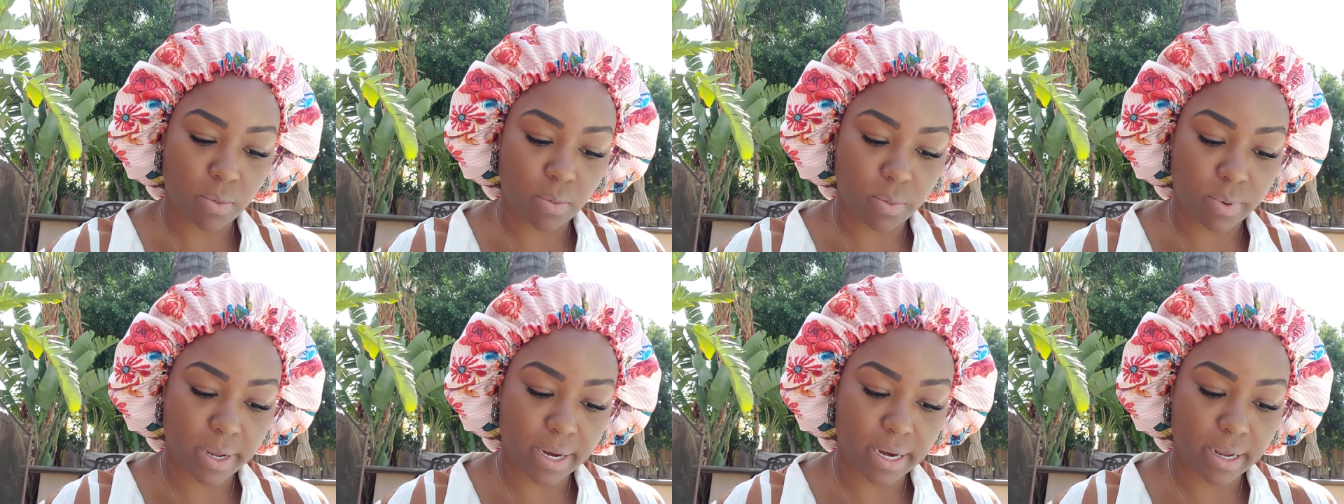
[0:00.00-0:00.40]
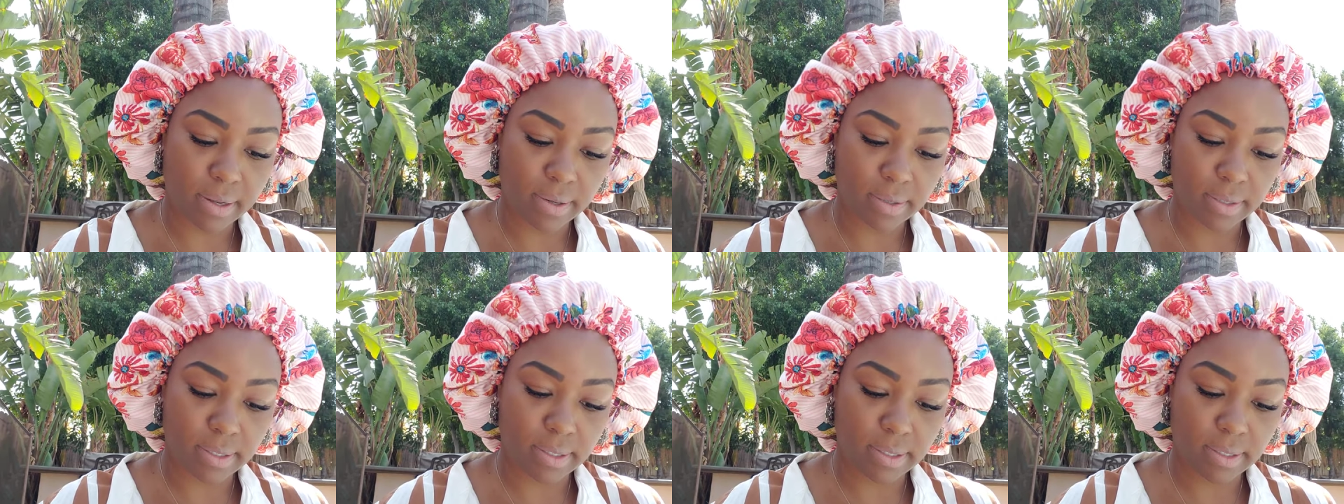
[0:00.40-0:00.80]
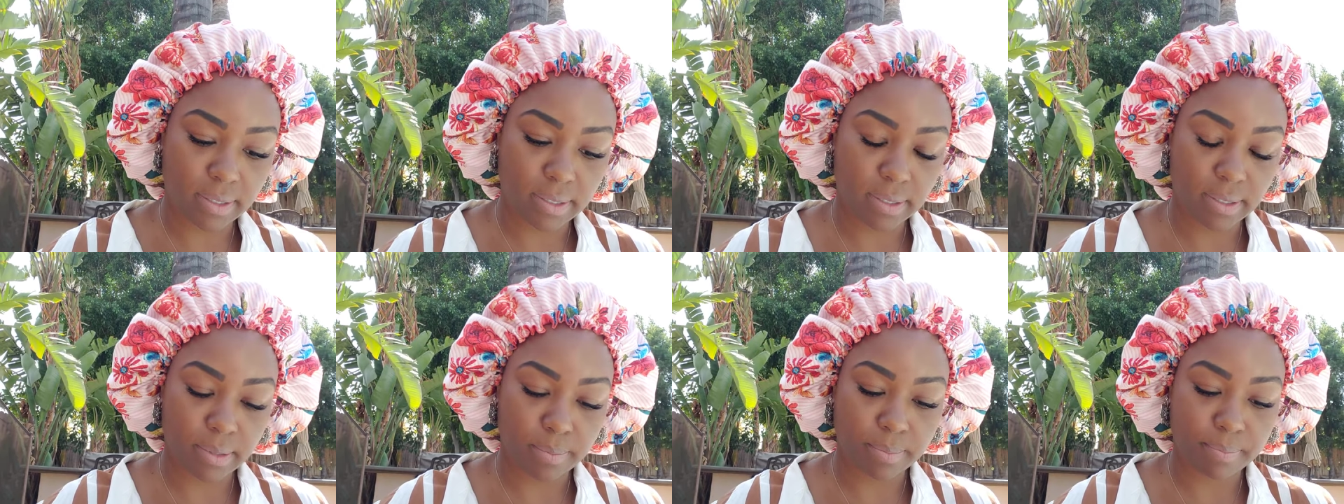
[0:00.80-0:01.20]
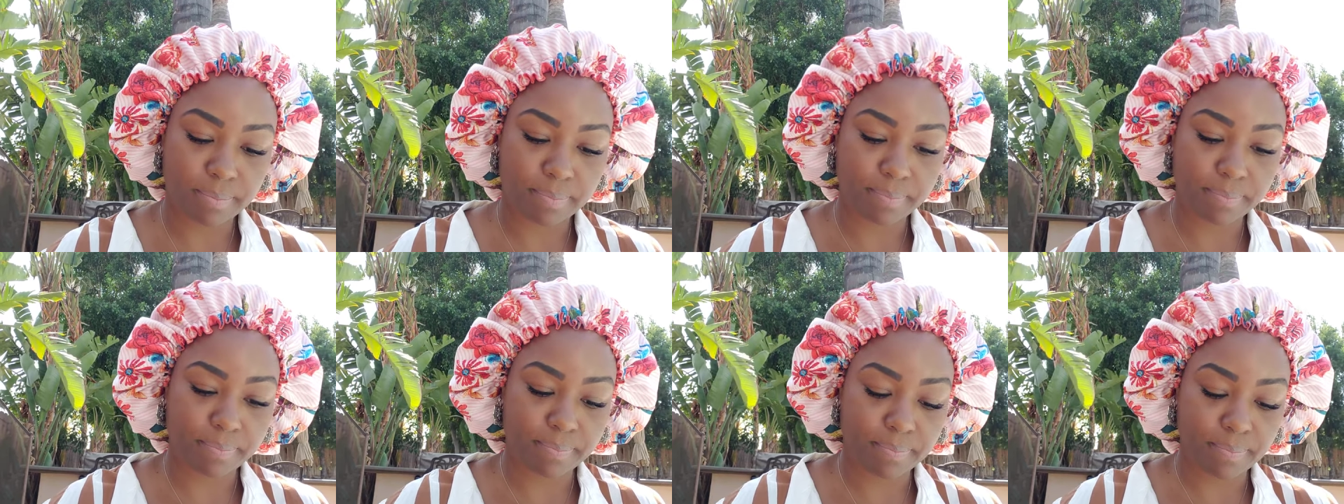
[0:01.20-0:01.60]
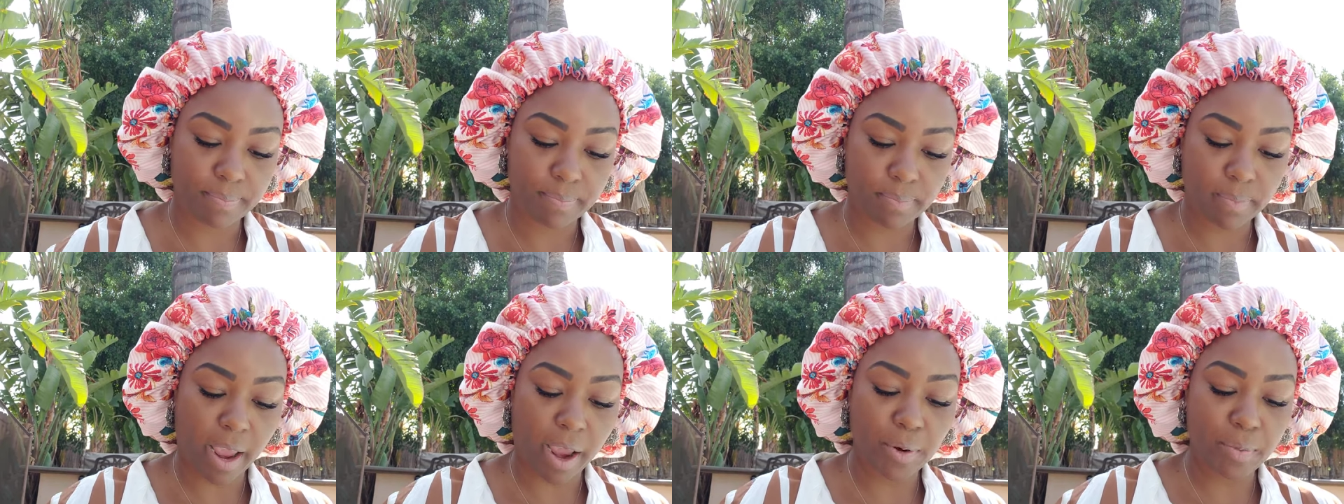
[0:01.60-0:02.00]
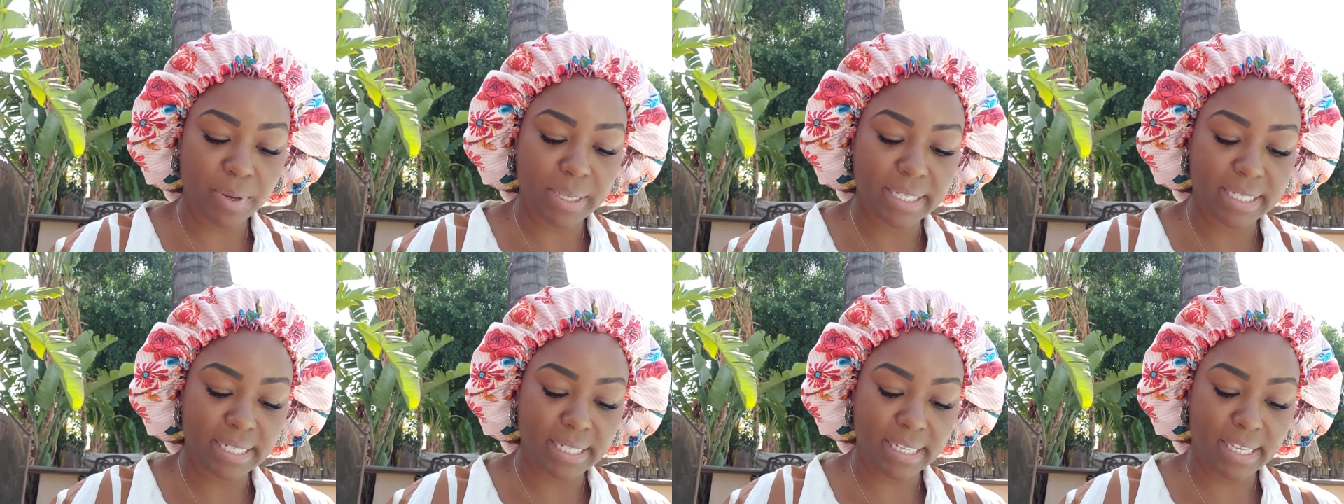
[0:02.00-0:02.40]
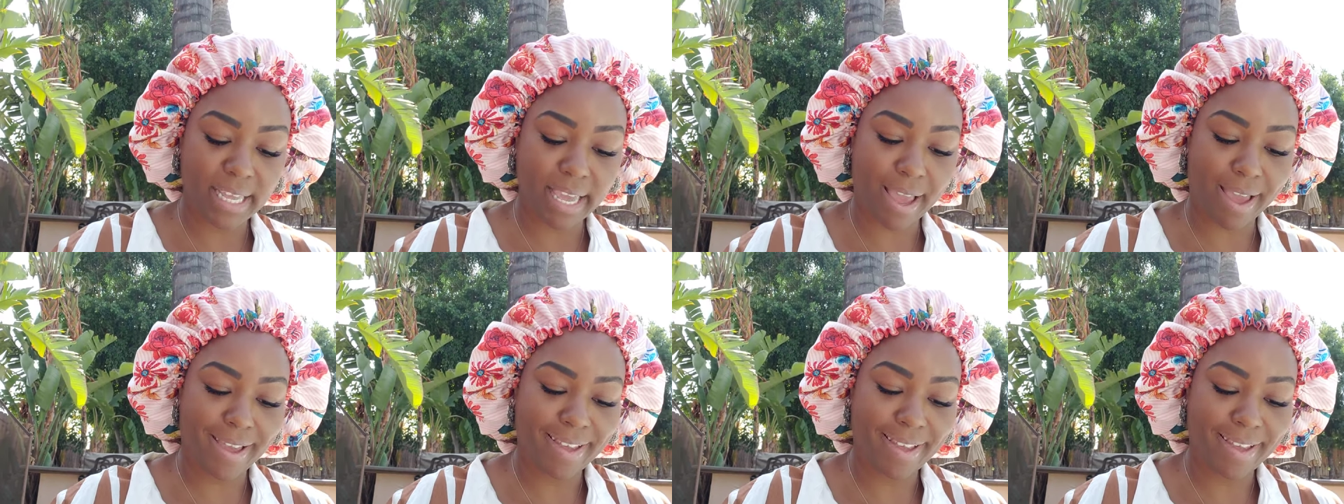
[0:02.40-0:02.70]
What else? I recently